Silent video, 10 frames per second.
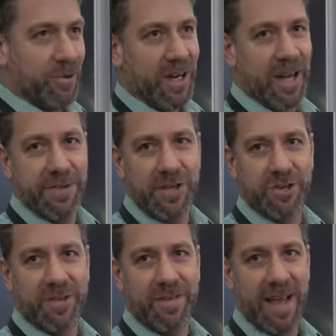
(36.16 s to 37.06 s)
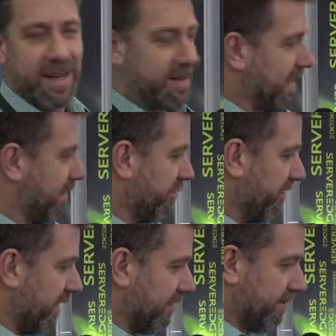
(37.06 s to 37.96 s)
audio-visual and data
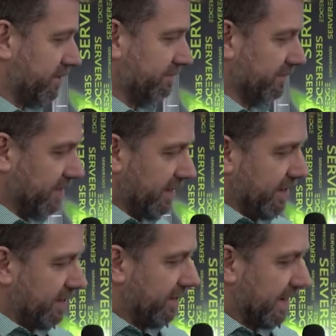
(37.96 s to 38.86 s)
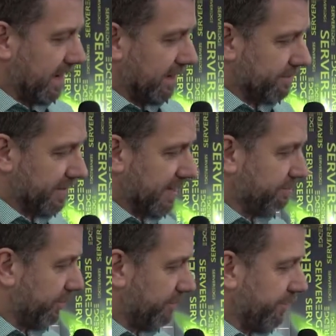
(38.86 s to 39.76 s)
products, uh,
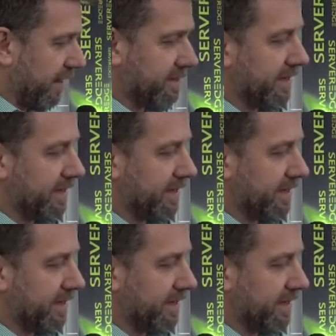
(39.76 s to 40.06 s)
soundproof racks